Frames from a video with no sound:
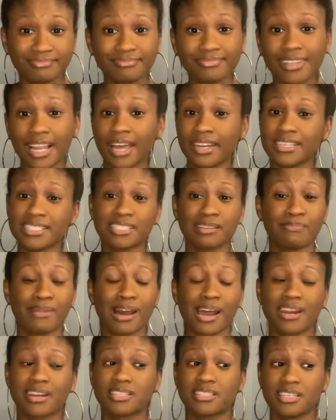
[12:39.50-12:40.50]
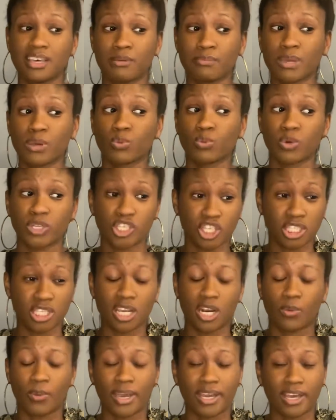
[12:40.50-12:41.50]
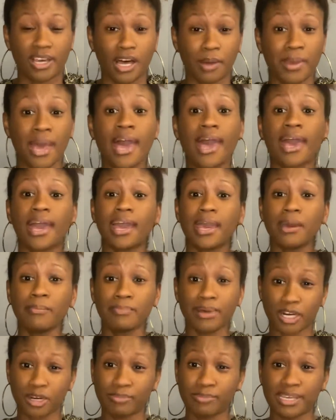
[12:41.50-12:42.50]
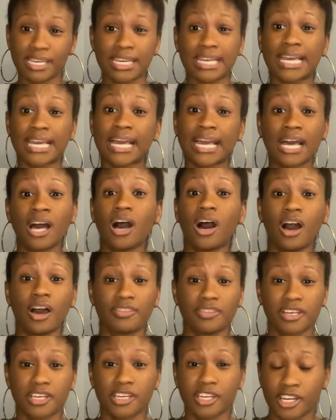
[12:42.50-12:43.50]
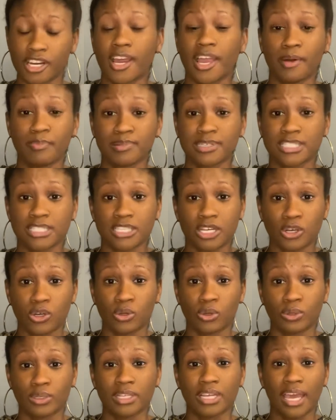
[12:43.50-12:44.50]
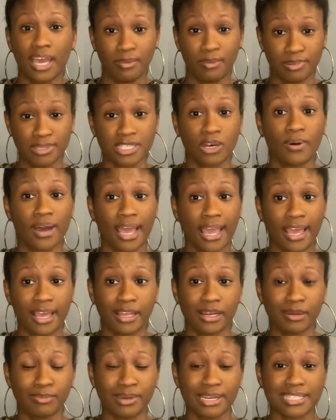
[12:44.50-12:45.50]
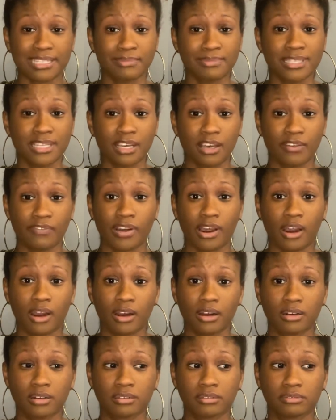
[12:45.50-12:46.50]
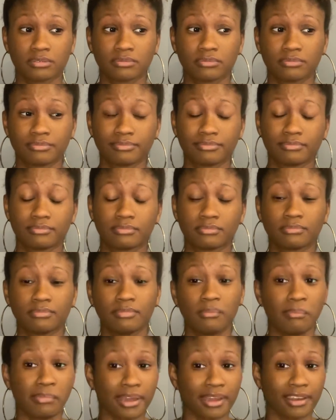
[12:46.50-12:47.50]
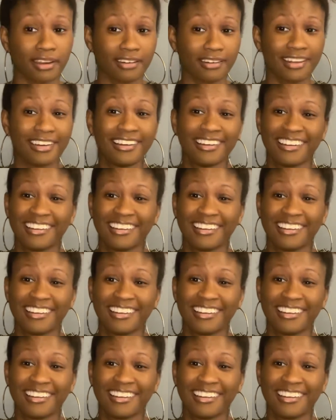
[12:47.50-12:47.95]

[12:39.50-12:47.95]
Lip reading: I need somebody to tell me when she's going to wake up. It better be on the current episode 8, because I'm sick of her. But thanks